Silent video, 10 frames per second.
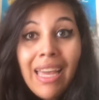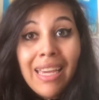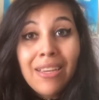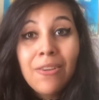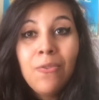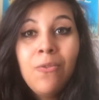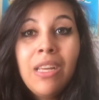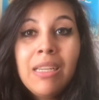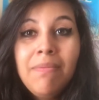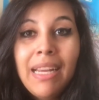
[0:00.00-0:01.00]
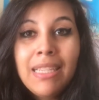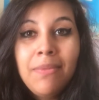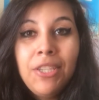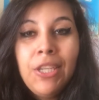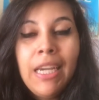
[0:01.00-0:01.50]
Hi! Welcome back
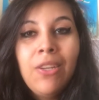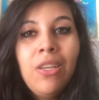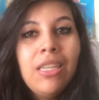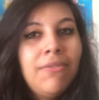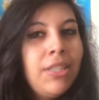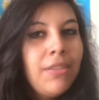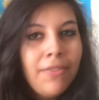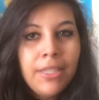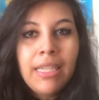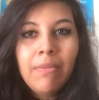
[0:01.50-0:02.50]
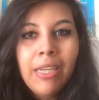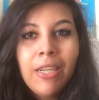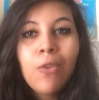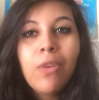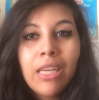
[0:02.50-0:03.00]
to my channel. If it's your first time
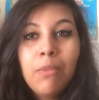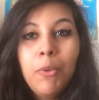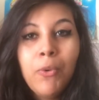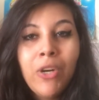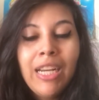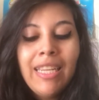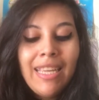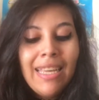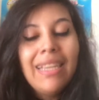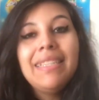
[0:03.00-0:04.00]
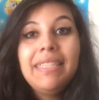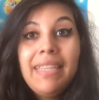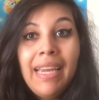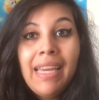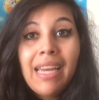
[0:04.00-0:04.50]
here, welcome aboard.
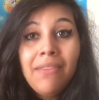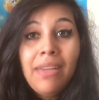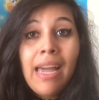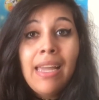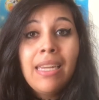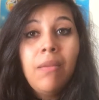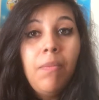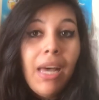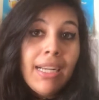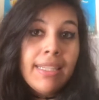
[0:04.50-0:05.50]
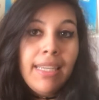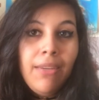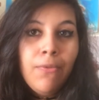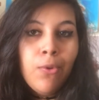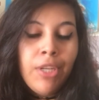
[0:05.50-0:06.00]
Today I've got an
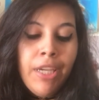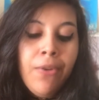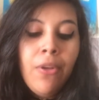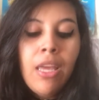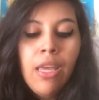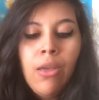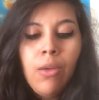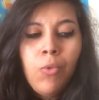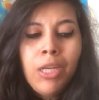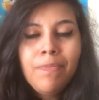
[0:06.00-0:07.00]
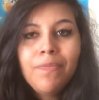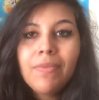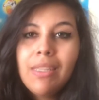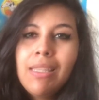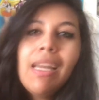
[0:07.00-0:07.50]
unboxing for you. Well,
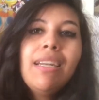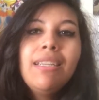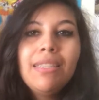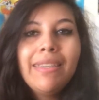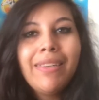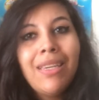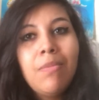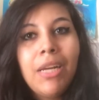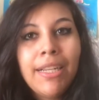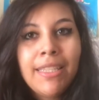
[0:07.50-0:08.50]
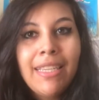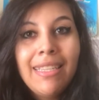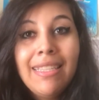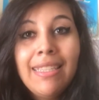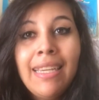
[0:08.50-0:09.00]
not necessarily unboxing,
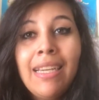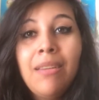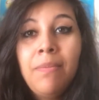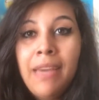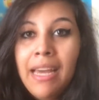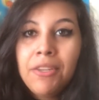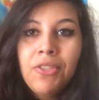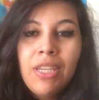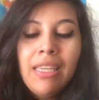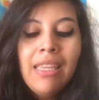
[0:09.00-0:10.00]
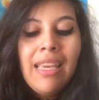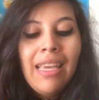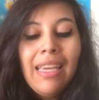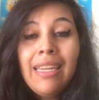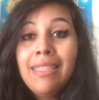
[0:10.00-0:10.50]
let's say unpackaging.
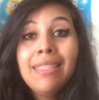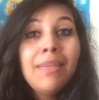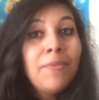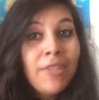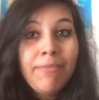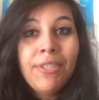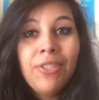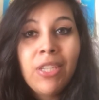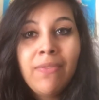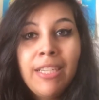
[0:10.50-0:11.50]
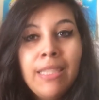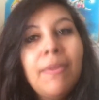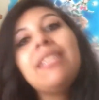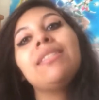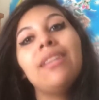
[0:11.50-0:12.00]
It is a subscription service,
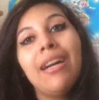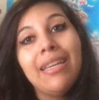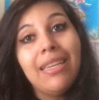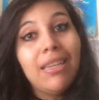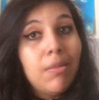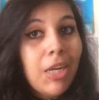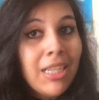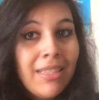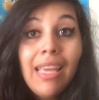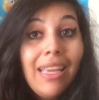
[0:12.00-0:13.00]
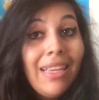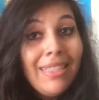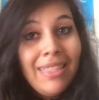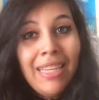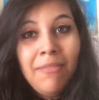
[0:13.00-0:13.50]
but it's not in a box.
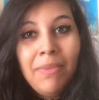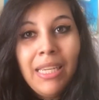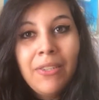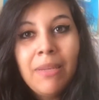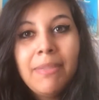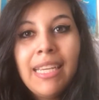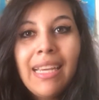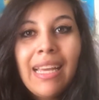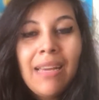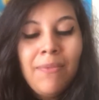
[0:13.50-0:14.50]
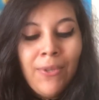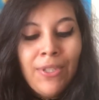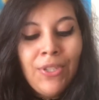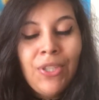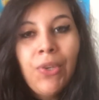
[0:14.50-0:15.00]
Instead of being cryptic, I'm
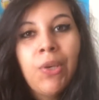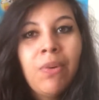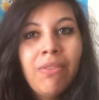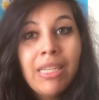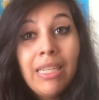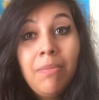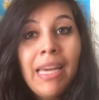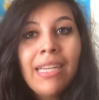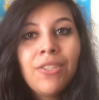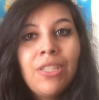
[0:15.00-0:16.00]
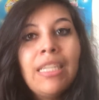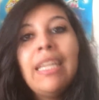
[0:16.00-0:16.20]
going to show you what we're going to unpackage